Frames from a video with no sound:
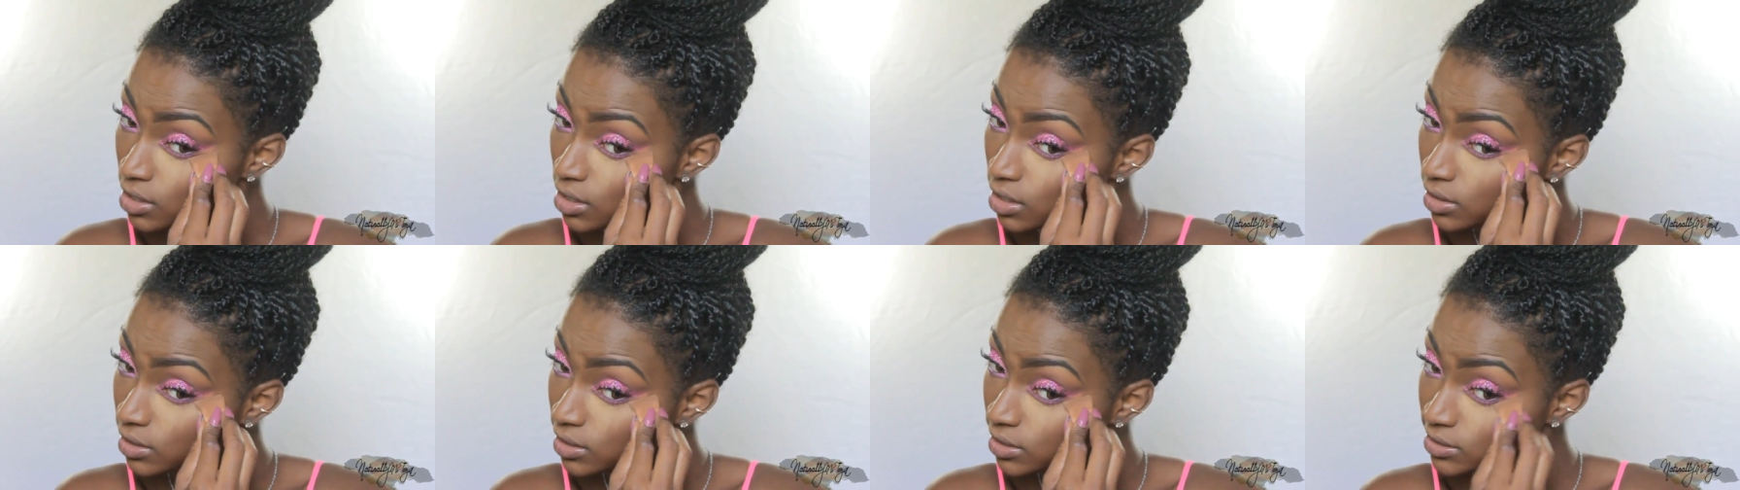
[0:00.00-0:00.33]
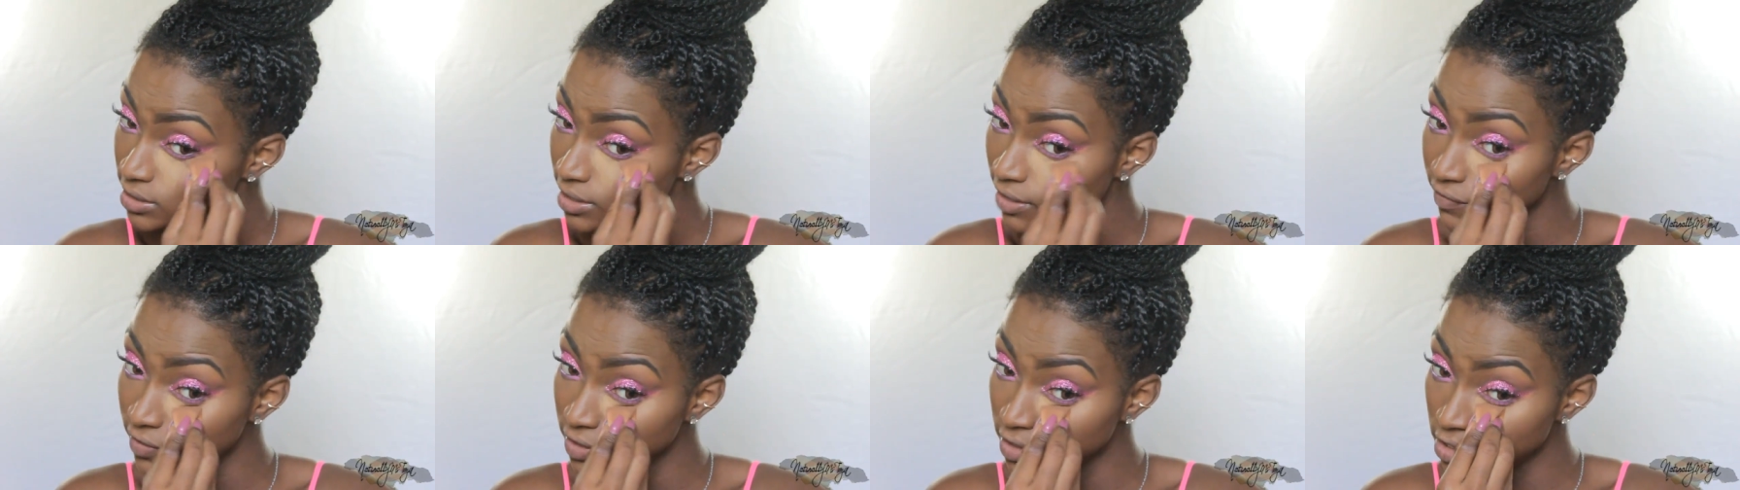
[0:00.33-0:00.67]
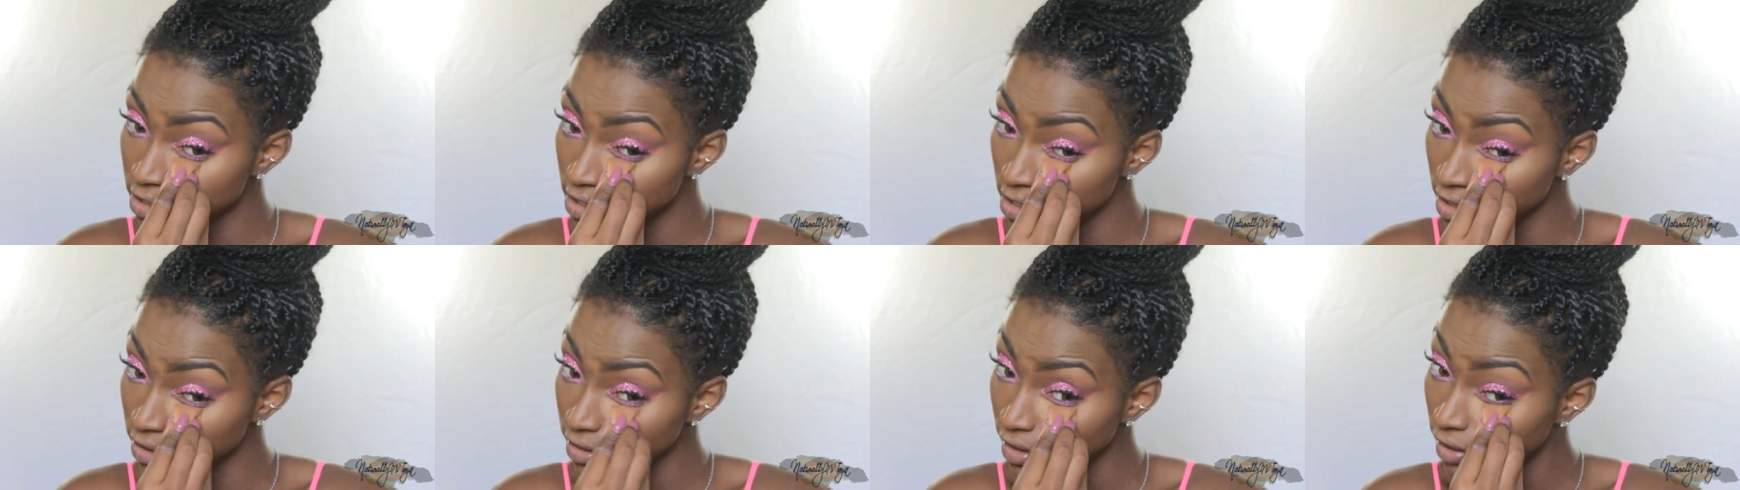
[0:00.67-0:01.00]
on the
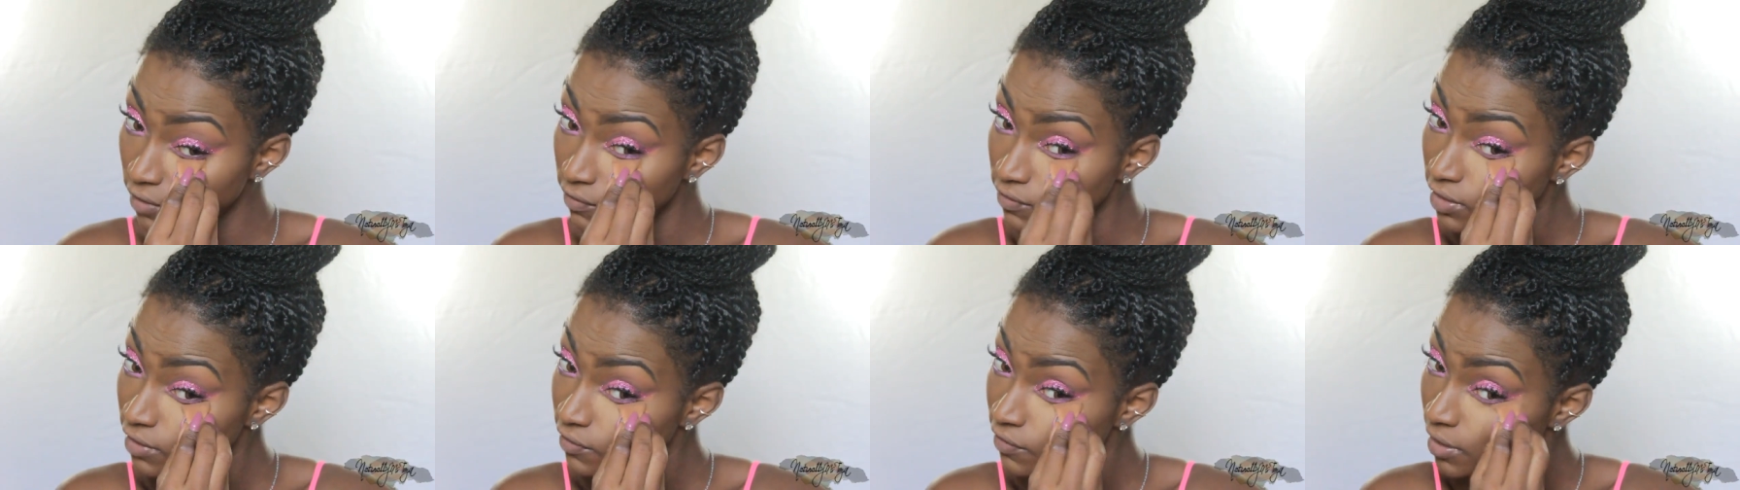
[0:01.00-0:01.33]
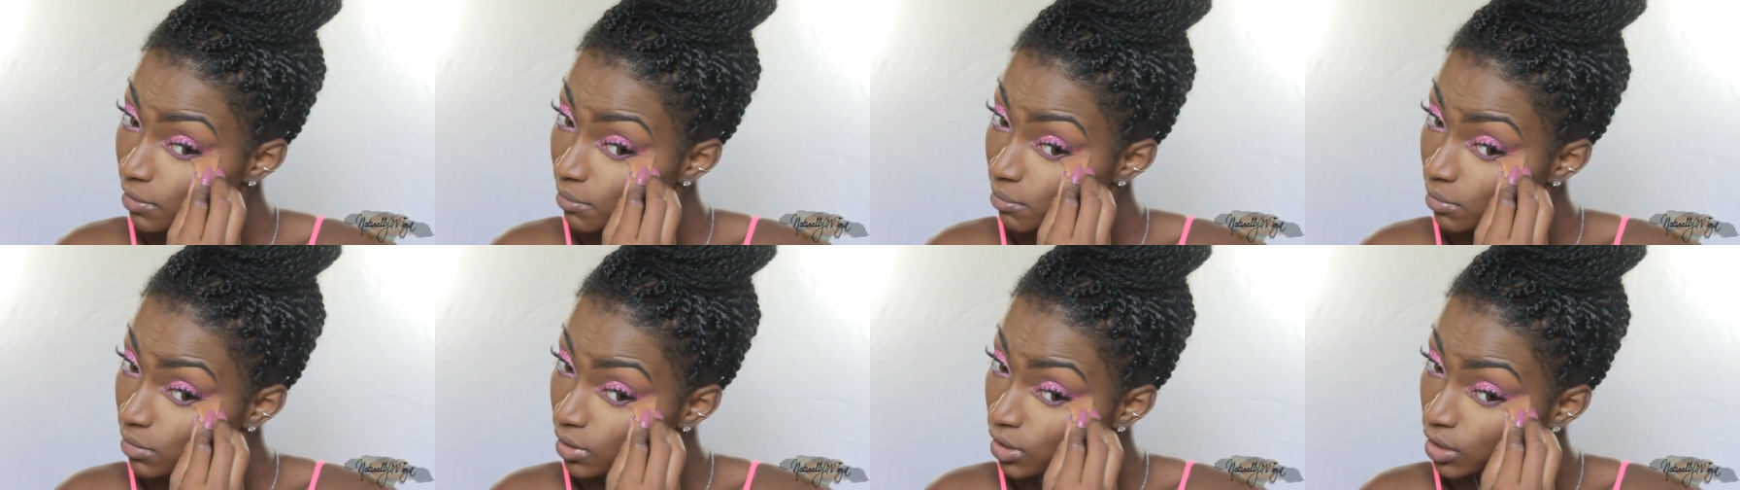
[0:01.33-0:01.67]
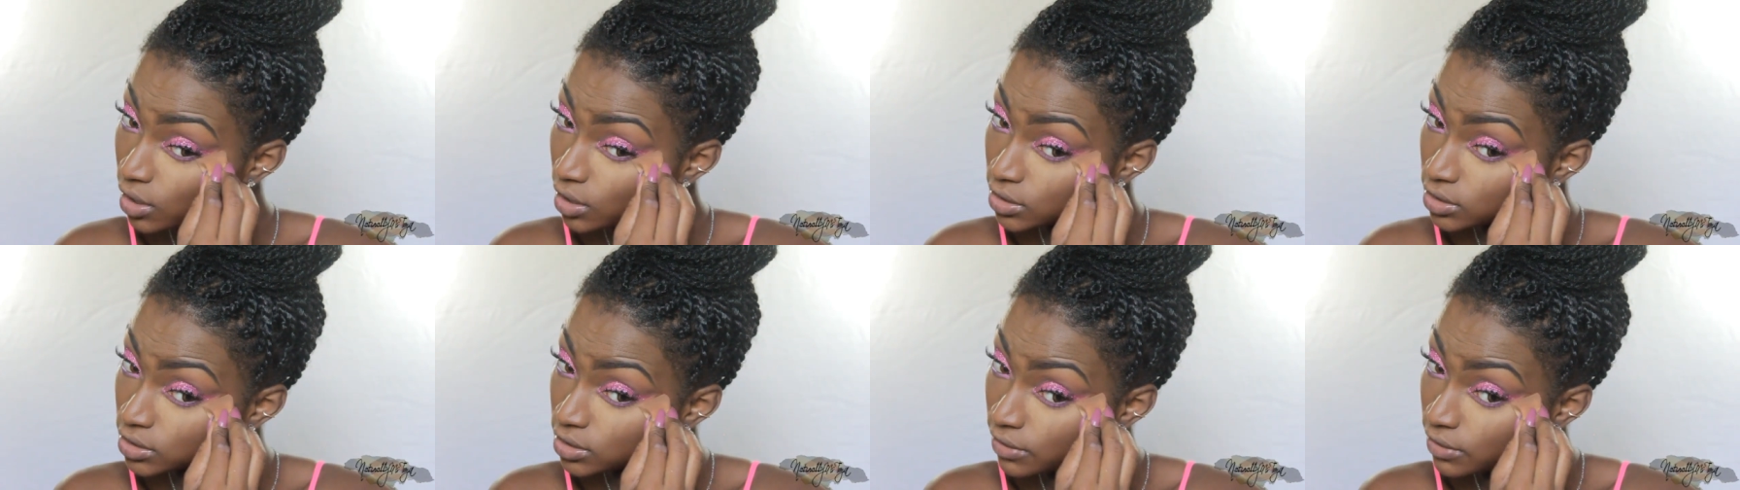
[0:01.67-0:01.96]
17th of November.